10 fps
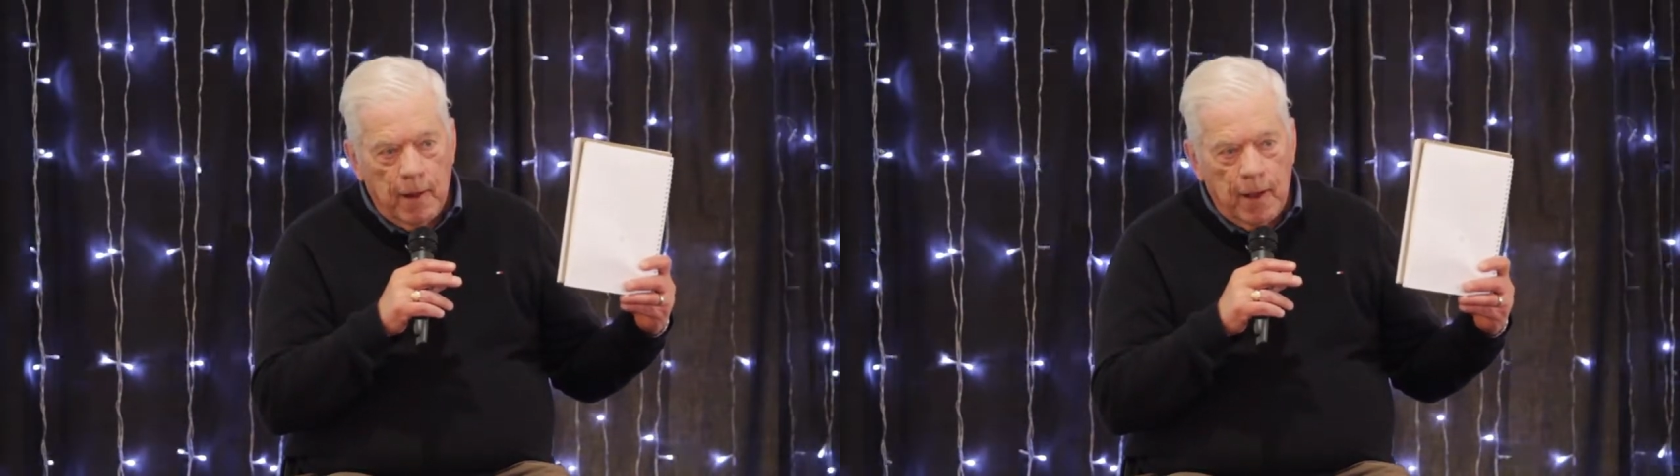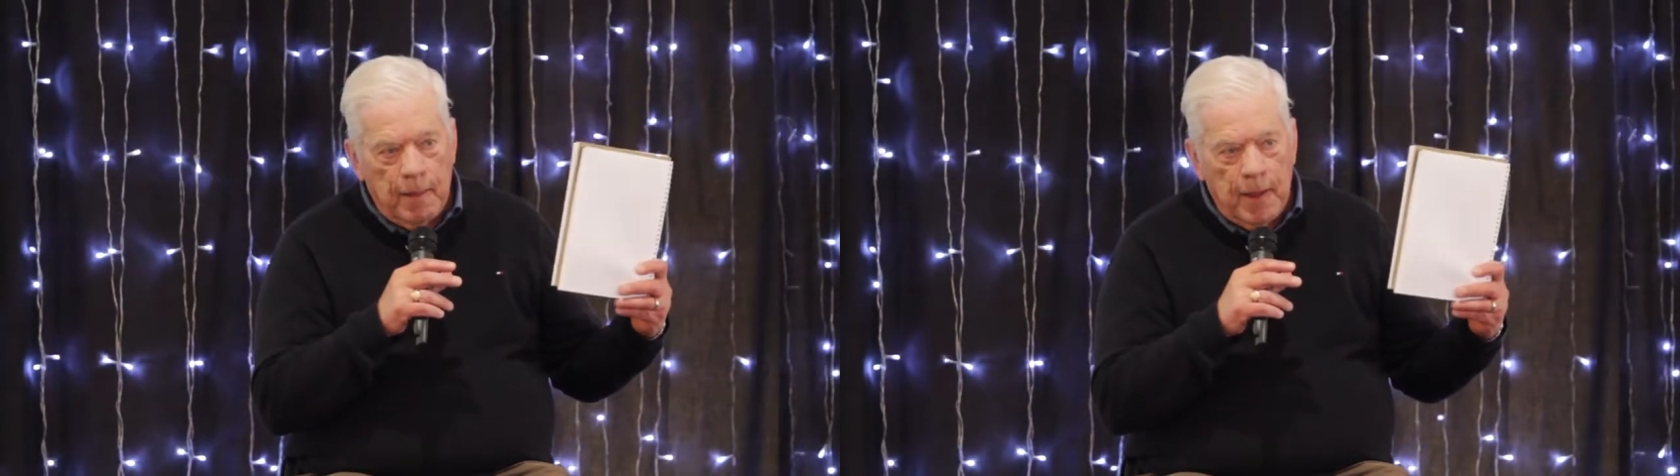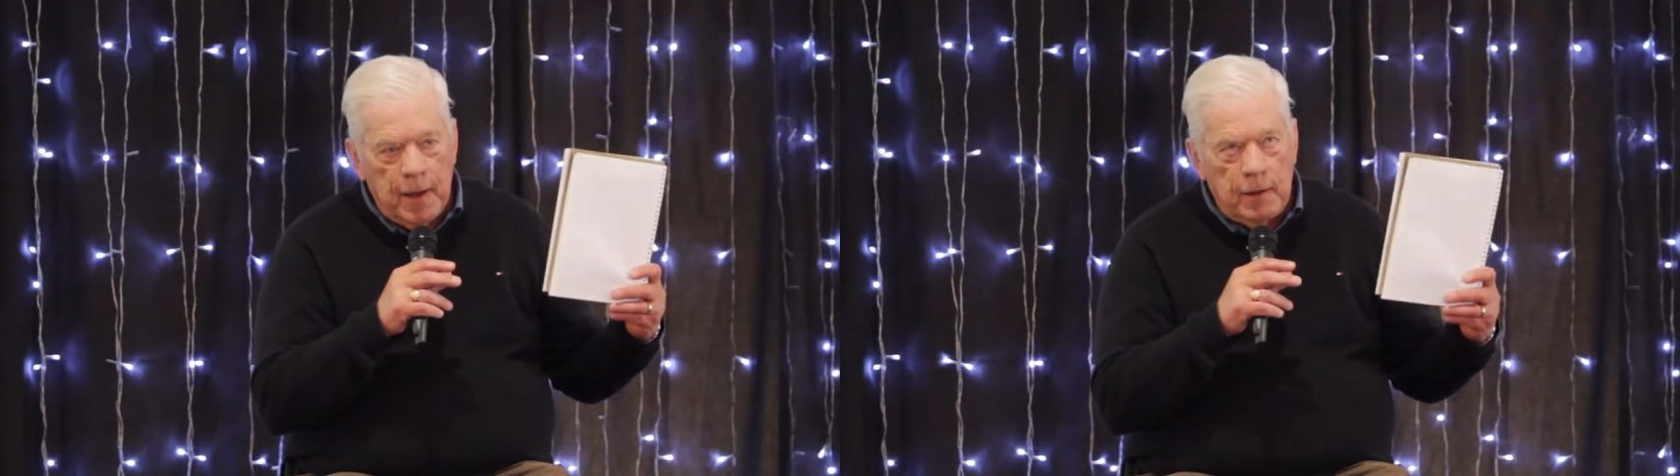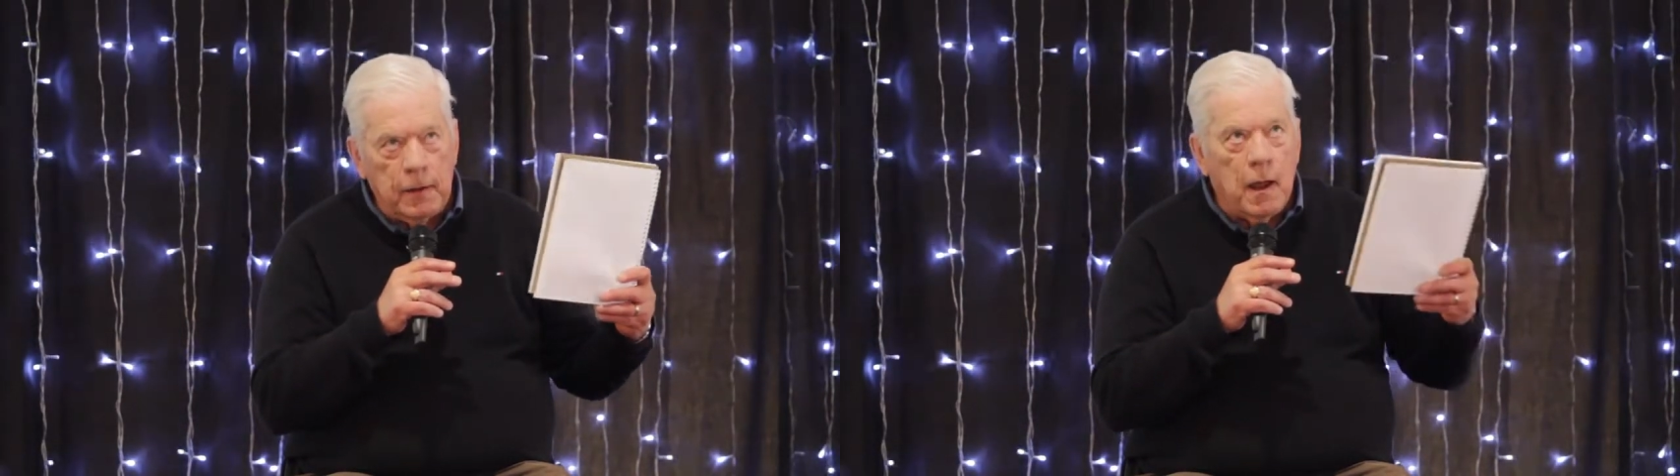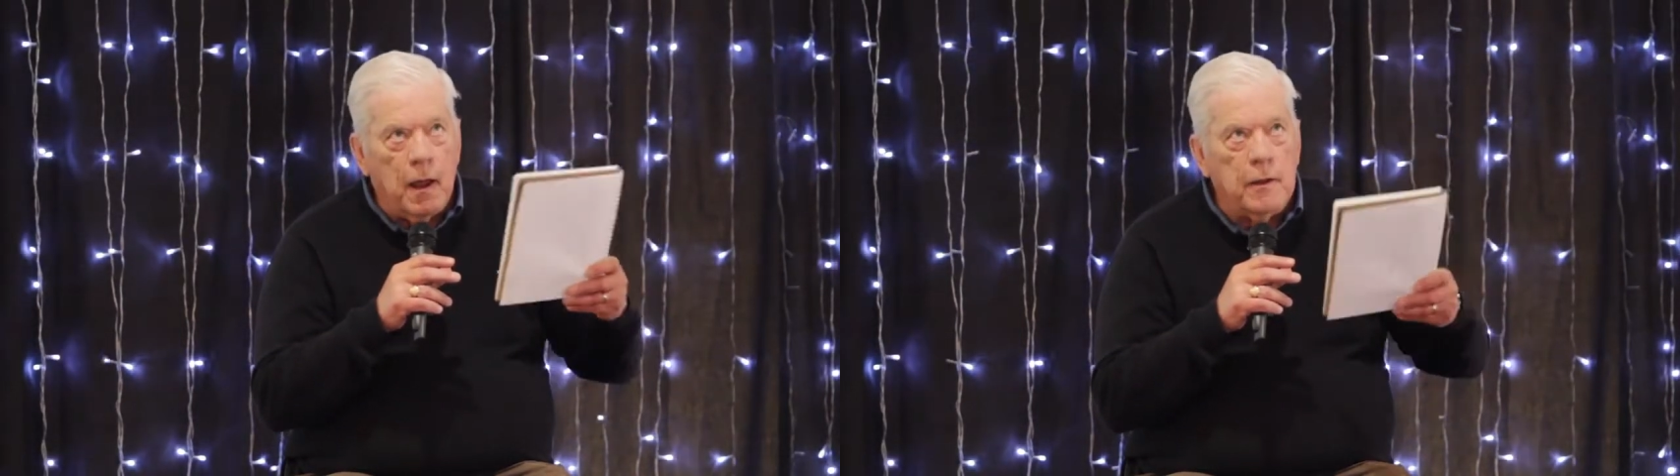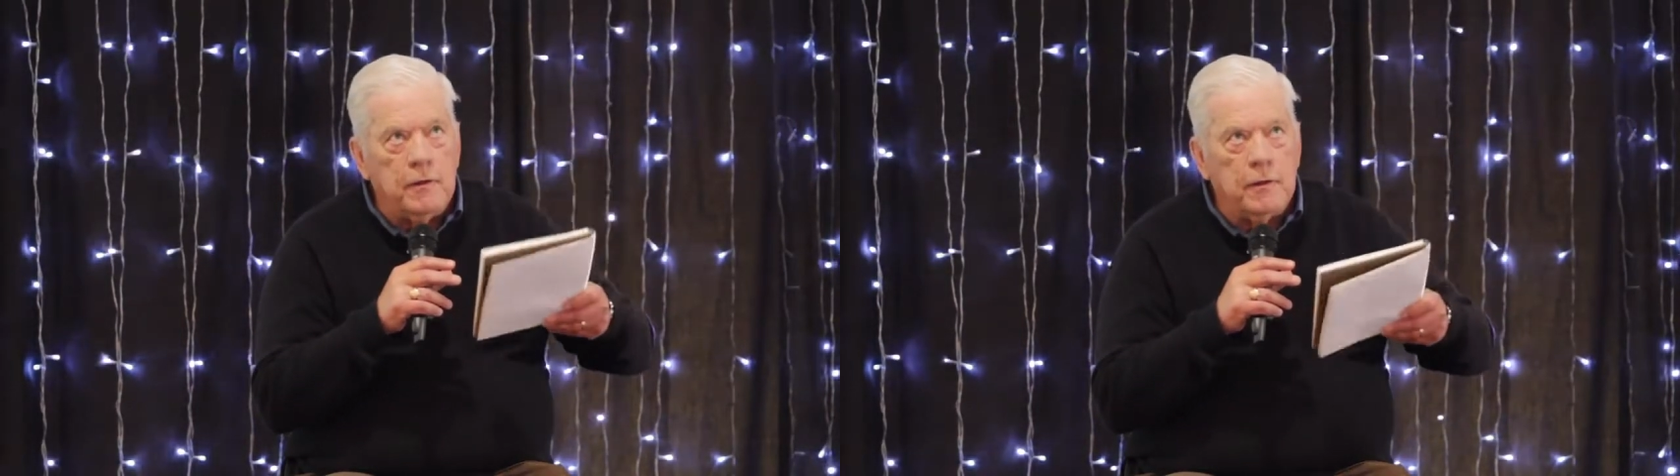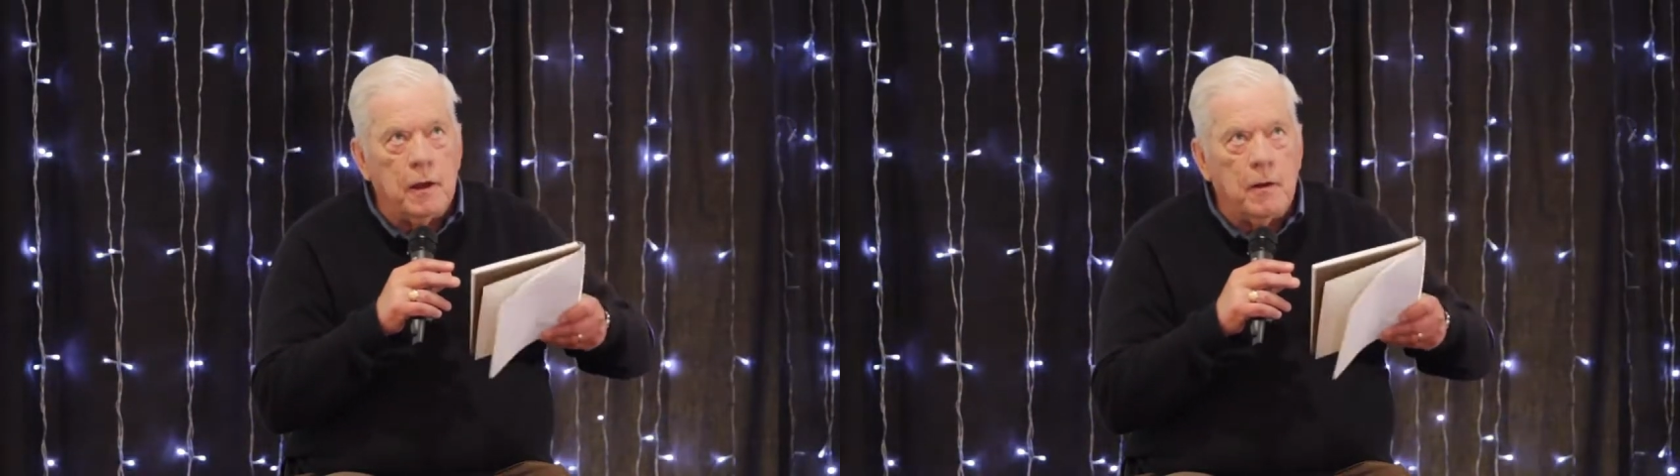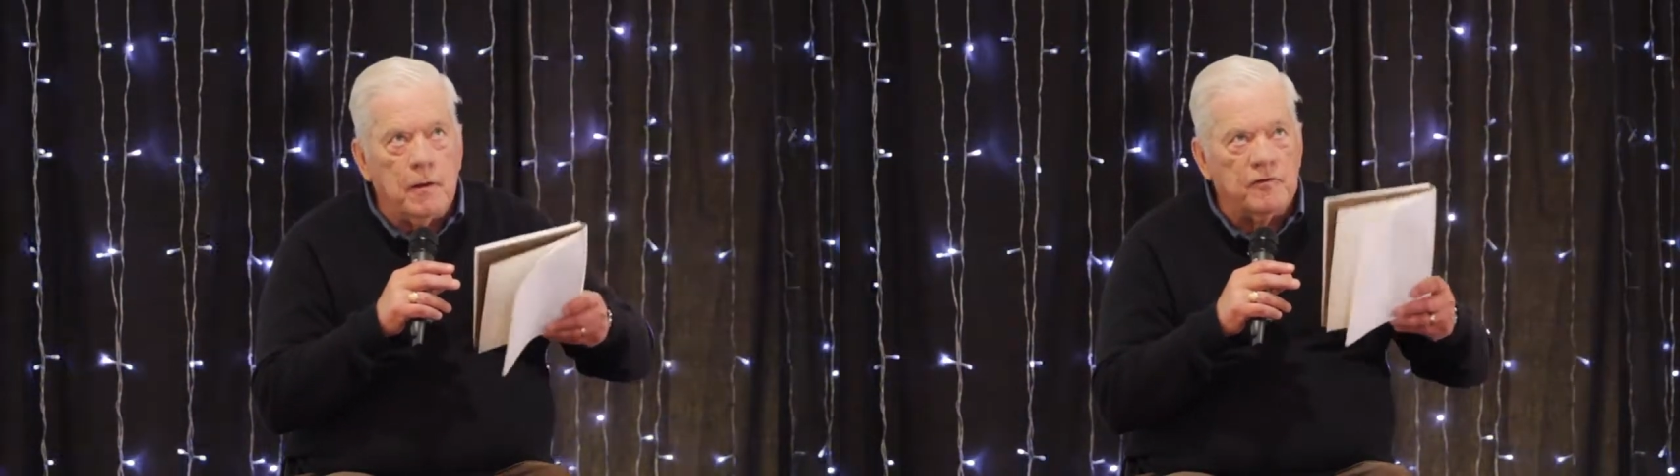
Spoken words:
And then you got to